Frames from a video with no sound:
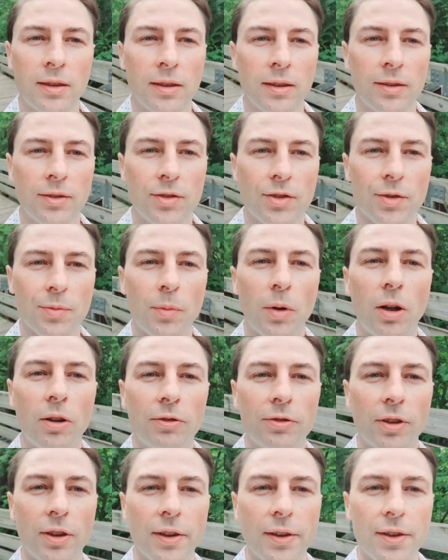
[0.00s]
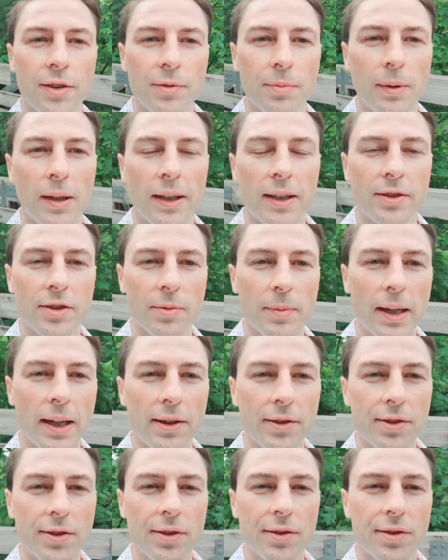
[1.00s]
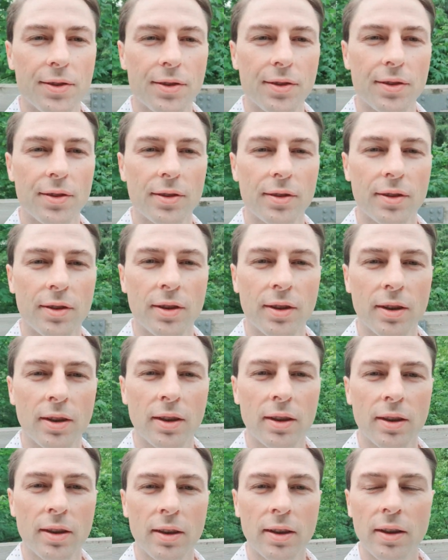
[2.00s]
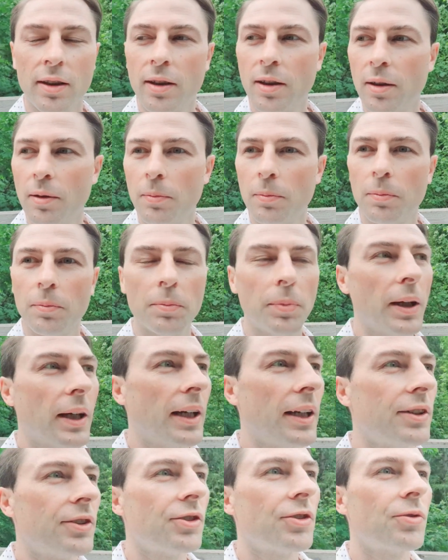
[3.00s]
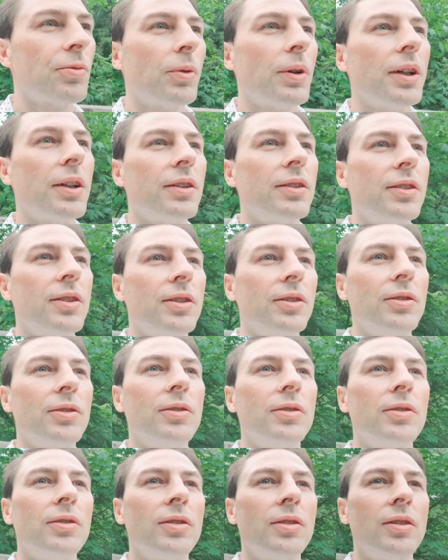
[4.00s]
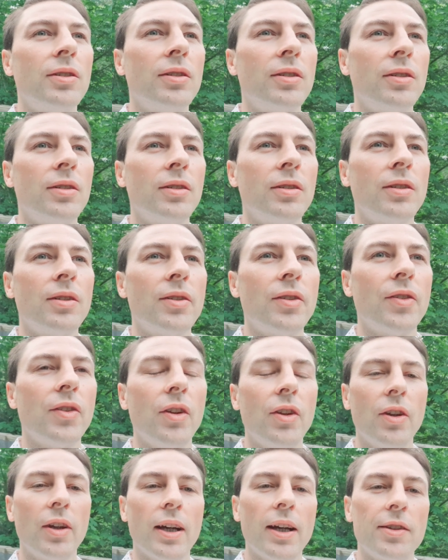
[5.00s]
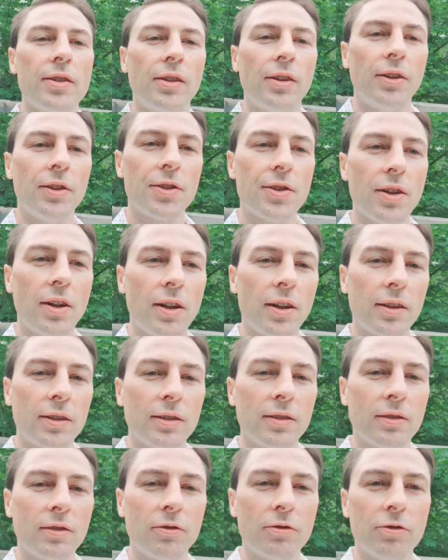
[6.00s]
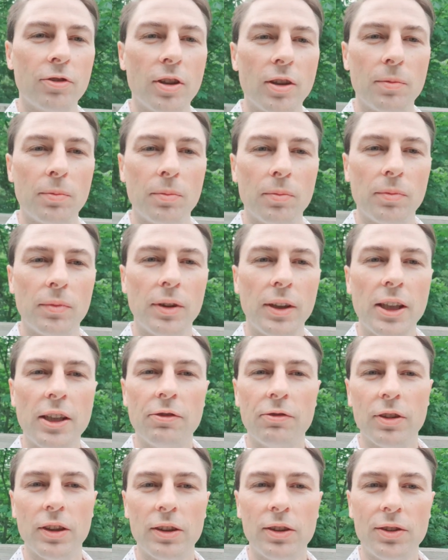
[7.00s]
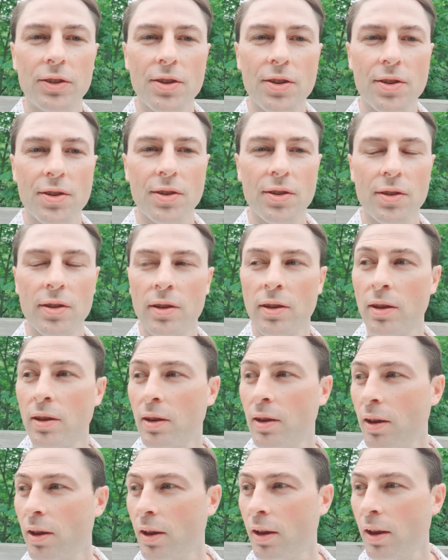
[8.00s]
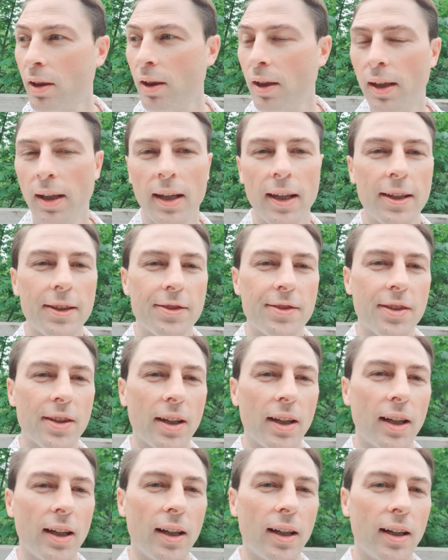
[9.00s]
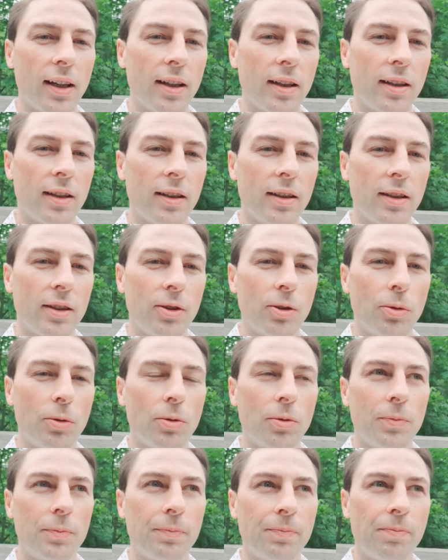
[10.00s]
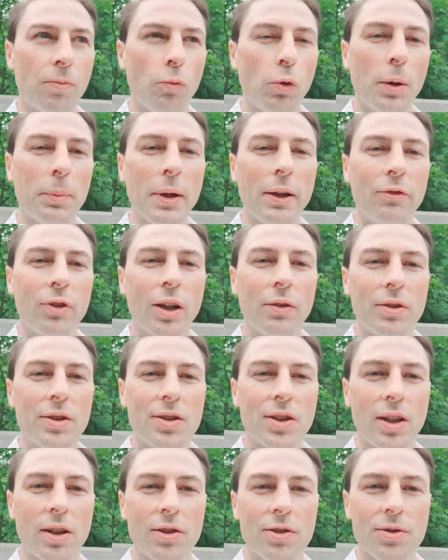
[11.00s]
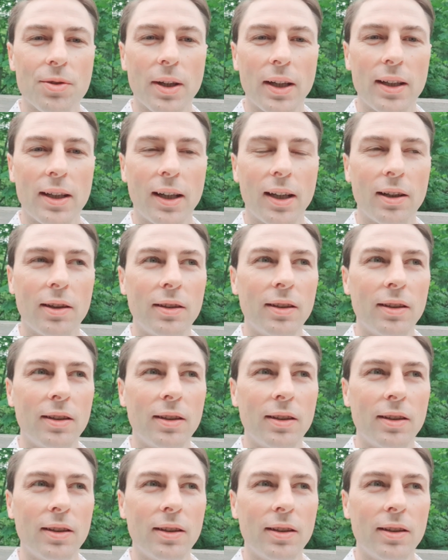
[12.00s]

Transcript: Small forest behind some houses. But I just wanted to sing you guys a little song from Lee Fields. He's uh, one of my favorite singers right now.